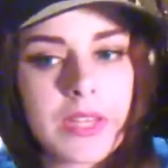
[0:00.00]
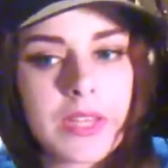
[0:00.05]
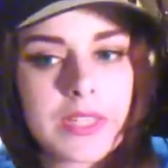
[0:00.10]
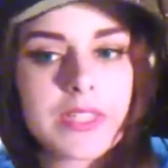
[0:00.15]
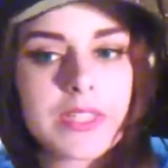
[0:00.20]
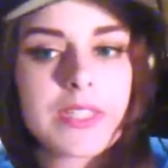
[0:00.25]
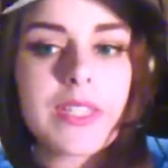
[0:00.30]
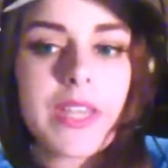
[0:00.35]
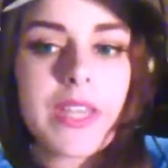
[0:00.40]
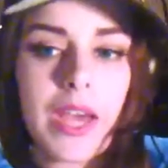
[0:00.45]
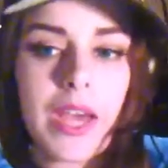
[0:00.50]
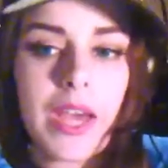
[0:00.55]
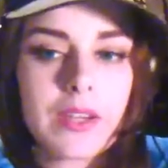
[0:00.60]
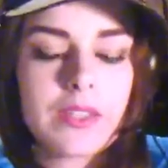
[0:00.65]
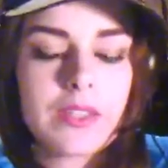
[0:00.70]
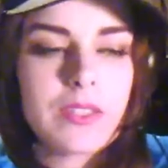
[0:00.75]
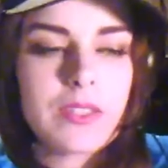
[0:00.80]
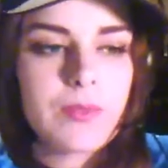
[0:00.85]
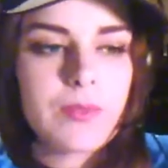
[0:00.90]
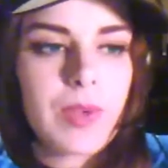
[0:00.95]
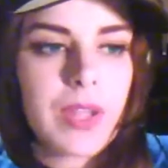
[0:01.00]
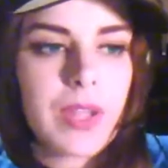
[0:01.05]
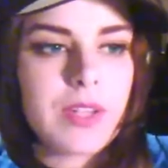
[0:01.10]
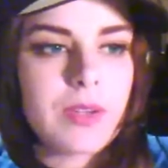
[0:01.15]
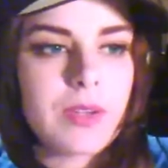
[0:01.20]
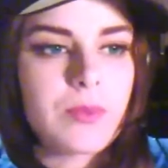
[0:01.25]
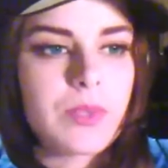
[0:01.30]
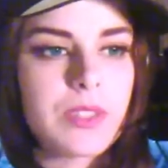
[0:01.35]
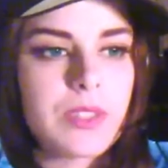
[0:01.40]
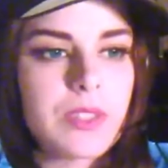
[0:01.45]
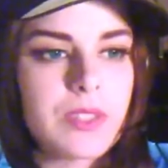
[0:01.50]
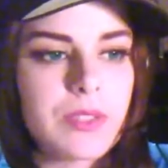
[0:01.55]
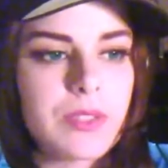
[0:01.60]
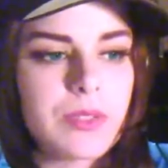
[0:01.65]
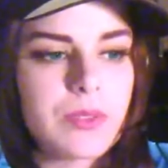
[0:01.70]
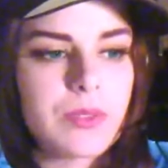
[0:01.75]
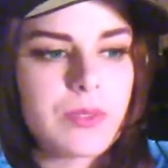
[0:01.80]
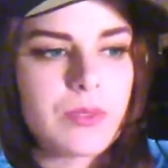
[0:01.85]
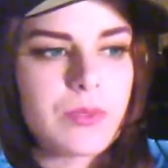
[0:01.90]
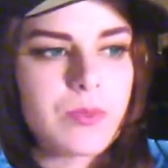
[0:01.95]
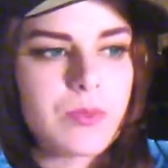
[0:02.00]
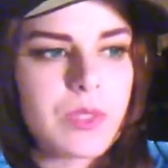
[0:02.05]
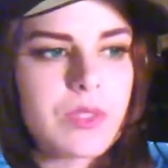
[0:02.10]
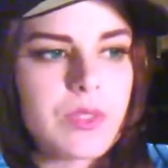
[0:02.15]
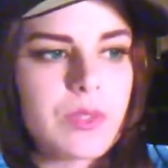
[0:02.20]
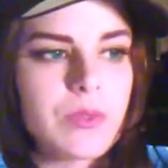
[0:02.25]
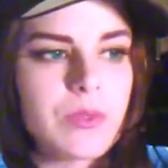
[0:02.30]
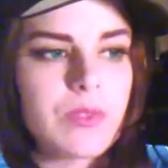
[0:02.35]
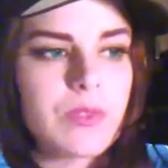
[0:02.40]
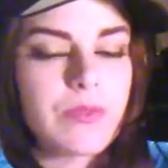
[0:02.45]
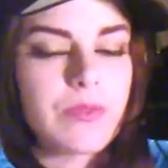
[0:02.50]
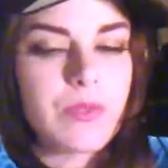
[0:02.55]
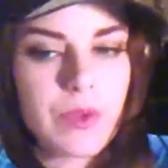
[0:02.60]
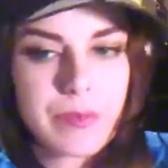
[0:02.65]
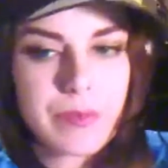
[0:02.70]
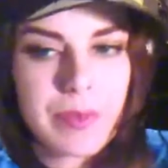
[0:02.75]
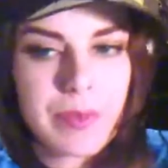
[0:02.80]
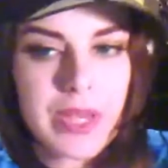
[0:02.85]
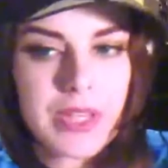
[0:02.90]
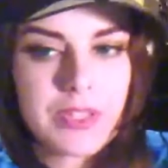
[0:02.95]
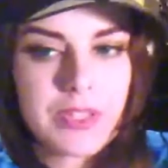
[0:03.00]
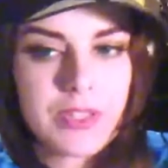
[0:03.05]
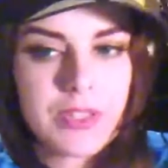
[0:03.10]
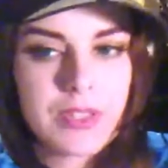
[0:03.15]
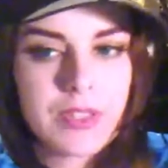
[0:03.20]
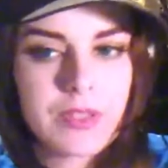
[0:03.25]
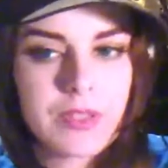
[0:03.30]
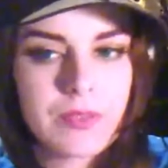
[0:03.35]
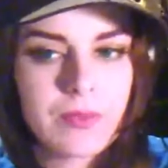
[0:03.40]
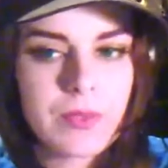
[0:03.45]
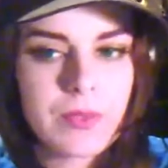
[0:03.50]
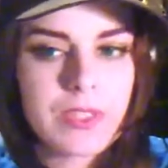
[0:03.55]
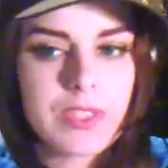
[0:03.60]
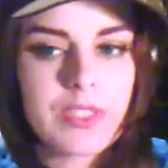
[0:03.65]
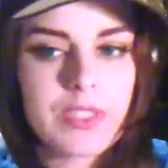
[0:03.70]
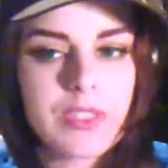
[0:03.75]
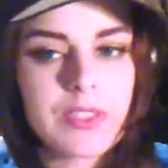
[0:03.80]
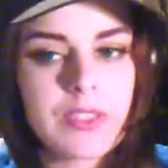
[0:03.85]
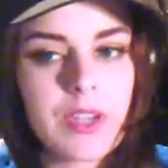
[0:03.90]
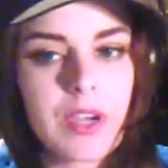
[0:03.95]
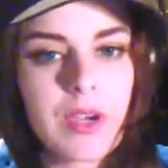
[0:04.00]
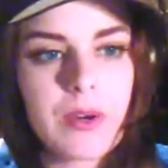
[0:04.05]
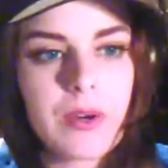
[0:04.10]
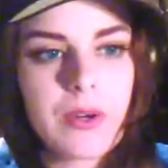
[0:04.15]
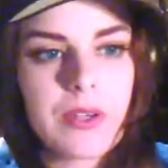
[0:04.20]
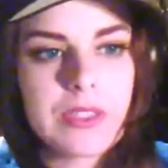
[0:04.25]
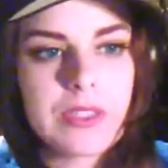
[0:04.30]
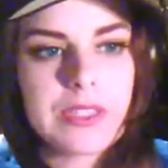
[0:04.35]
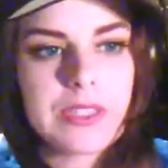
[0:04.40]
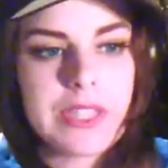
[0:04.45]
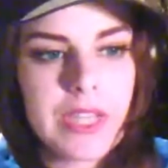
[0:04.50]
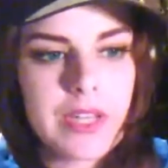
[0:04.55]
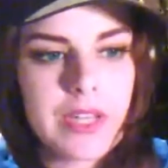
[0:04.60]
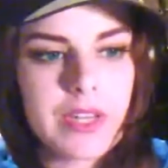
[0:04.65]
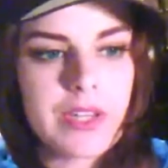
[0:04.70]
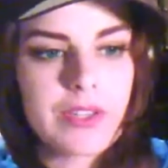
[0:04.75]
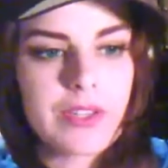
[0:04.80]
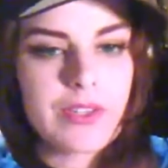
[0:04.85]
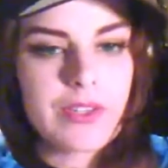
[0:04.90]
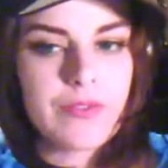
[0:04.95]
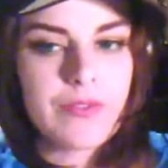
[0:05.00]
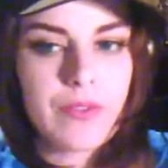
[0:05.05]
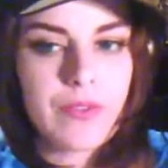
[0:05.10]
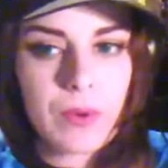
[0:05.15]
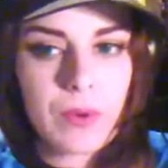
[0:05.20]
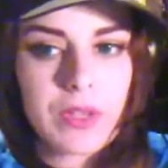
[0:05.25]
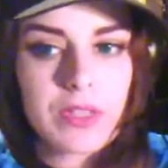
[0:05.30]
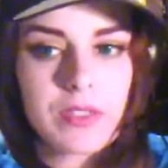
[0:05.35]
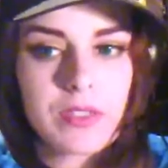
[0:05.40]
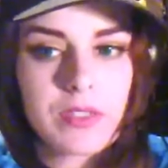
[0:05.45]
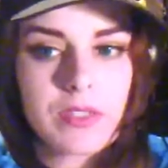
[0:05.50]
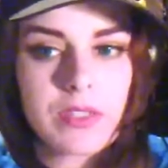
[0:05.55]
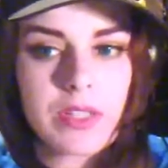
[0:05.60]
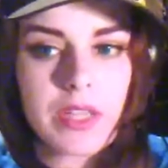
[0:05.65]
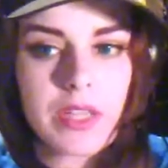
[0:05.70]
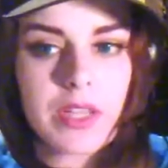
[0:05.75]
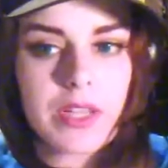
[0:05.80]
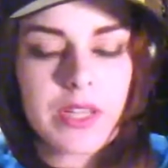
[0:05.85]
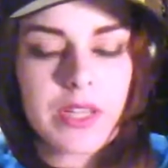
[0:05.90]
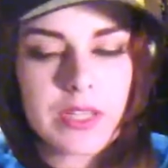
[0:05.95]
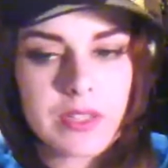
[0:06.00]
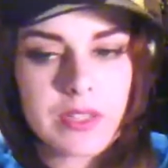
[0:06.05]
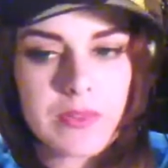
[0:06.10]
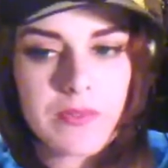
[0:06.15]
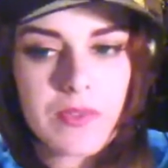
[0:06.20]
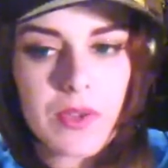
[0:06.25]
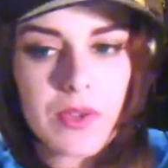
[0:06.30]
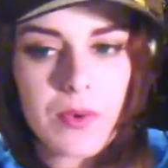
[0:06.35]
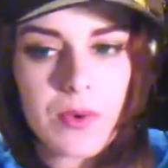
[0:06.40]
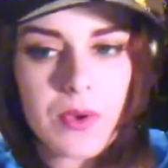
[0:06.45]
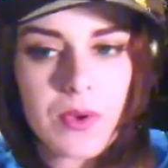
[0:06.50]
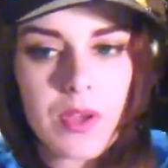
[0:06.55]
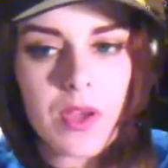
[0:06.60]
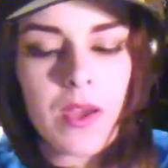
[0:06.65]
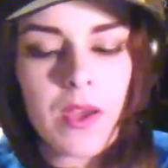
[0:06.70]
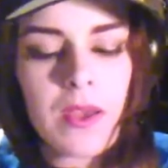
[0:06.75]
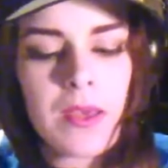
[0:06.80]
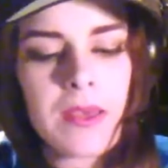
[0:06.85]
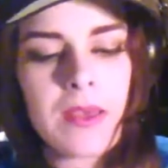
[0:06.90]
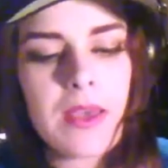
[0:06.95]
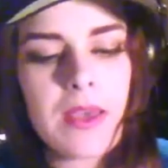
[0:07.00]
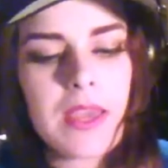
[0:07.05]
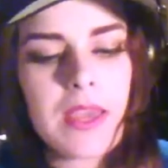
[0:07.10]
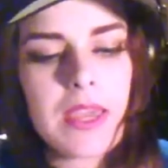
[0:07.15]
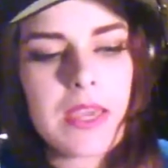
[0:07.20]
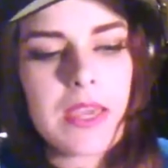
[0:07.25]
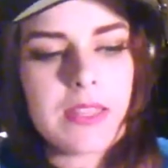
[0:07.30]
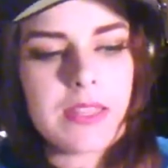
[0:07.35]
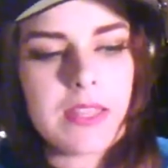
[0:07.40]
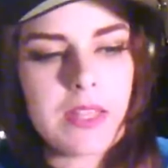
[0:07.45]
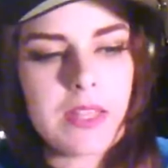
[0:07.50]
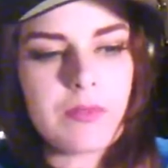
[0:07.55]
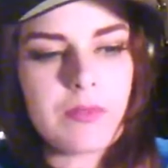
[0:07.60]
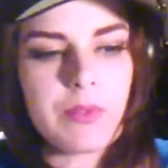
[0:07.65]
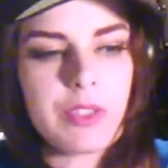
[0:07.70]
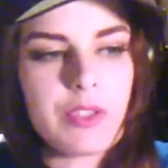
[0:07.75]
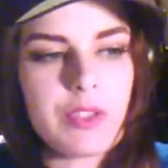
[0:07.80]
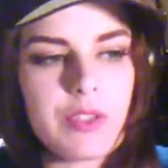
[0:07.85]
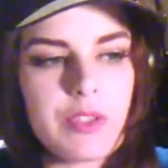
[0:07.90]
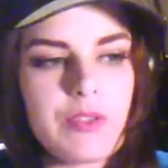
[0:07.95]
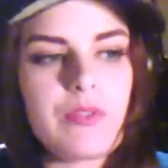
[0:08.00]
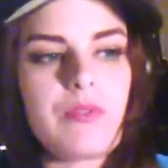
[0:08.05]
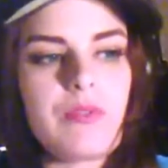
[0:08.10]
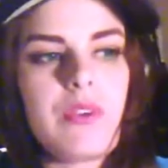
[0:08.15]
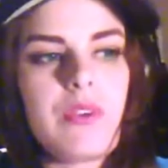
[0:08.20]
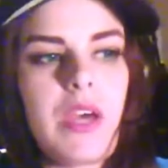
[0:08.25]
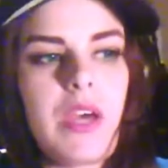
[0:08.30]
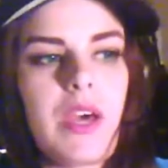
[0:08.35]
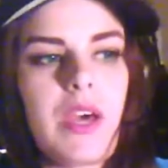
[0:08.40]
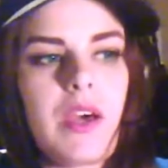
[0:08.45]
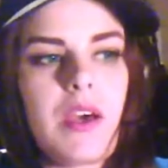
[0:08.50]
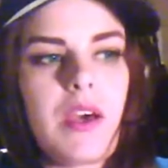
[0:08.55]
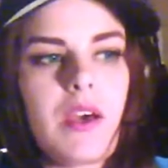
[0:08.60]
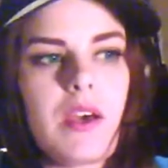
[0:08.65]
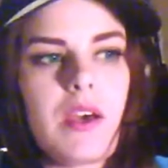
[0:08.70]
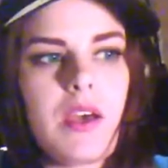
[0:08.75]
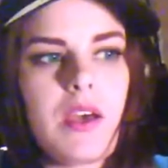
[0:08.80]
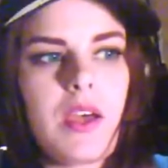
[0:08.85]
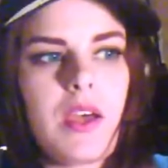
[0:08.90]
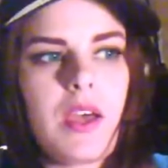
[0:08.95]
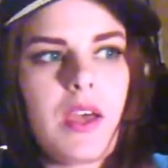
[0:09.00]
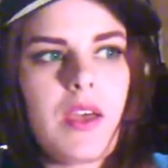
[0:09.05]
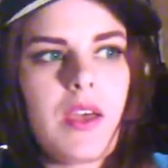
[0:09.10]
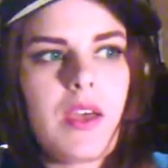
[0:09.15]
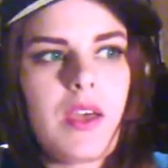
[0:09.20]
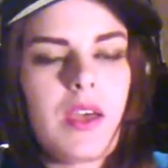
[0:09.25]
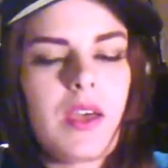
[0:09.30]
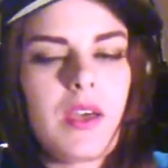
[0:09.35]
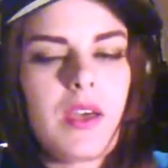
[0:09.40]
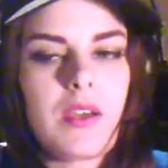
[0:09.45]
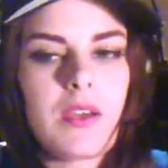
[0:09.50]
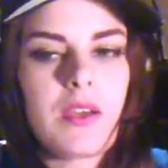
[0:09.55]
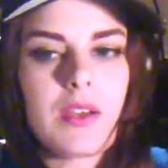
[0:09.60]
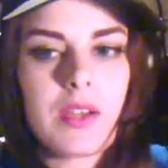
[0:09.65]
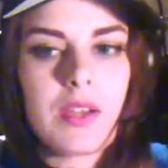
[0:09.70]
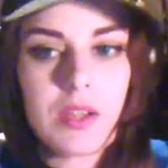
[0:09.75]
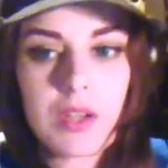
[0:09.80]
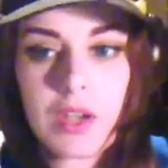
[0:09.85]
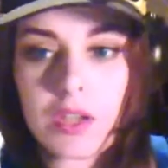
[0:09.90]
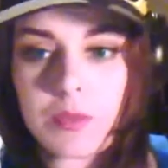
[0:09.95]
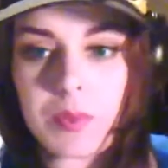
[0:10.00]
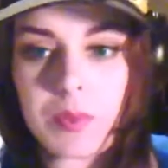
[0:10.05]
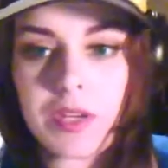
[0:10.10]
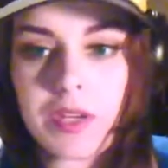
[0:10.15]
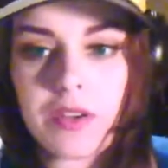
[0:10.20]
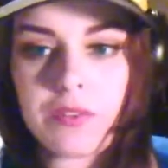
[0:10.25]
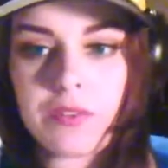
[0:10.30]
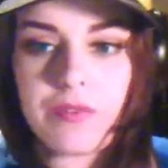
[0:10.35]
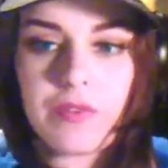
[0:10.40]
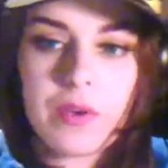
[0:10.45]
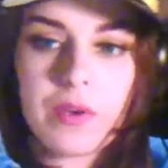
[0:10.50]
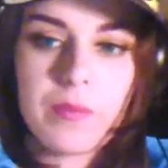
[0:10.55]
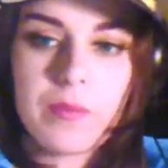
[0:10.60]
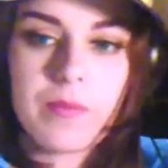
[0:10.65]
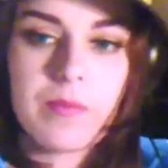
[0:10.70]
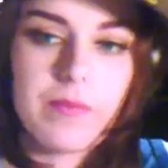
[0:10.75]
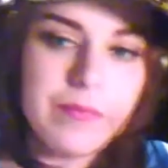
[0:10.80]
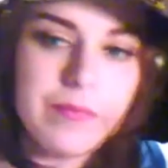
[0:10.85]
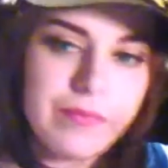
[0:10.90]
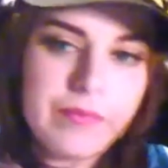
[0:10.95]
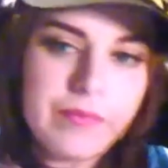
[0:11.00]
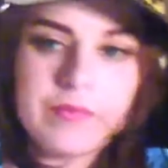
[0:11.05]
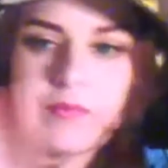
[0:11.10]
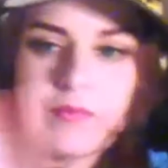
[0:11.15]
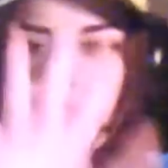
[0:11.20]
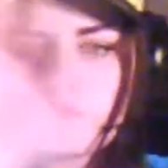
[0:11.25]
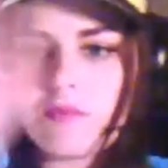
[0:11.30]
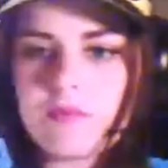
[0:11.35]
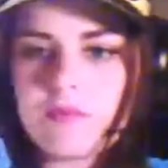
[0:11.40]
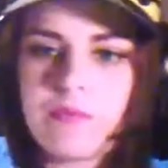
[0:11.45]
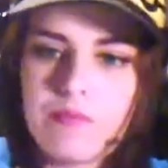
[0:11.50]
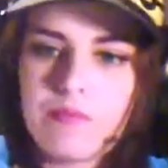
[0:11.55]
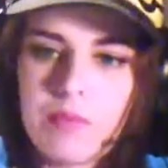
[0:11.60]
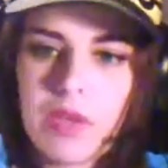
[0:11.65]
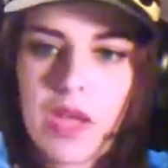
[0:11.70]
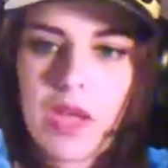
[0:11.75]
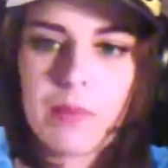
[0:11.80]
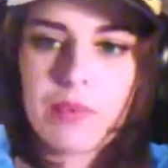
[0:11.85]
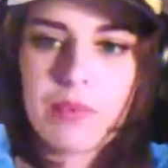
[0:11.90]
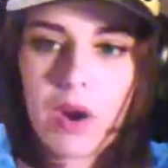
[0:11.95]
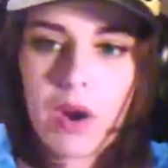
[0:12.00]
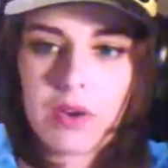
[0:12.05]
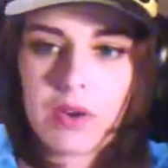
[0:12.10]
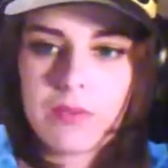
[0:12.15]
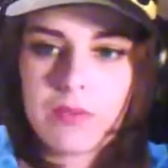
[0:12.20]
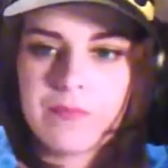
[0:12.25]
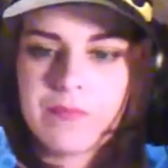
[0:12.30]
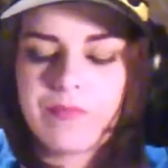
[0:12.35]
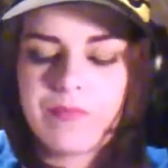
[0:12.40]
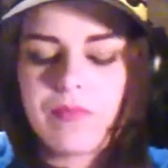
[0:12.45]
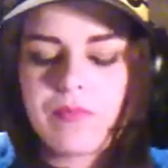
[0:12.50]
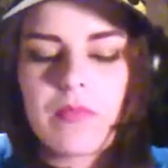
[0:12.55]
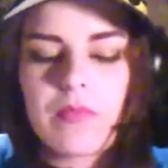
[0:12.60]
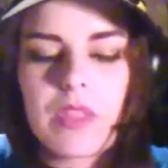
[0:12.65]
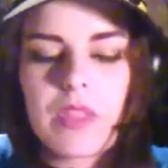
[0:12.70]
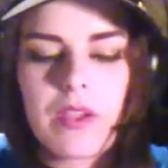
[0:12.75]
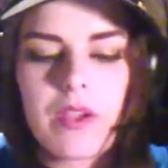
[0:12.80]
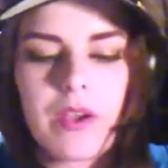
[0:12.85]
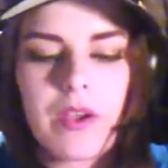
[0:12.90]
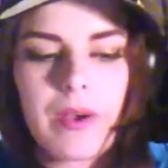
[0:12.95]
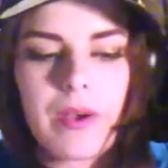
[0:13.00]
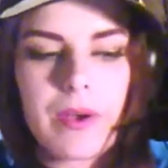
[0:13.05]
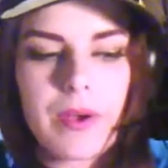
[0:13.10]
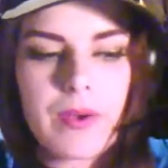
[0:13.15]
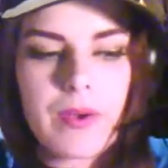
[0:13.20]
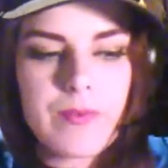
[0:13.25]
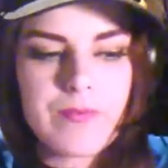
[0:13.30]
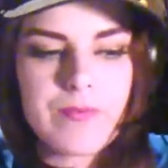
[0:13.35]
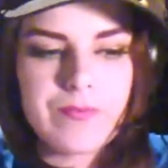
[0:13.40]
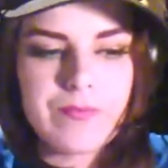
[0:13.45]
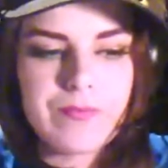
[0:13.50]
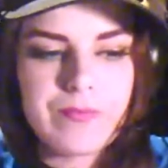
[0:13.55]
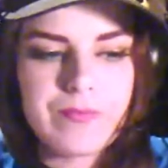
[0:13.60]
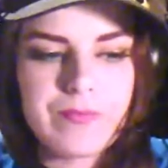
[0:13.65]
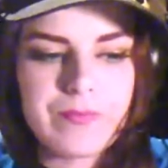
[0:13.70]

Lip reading: Yeah, because right now we do the front page with just our Danish focus and interview, and then we do a cosplayer from abroad. But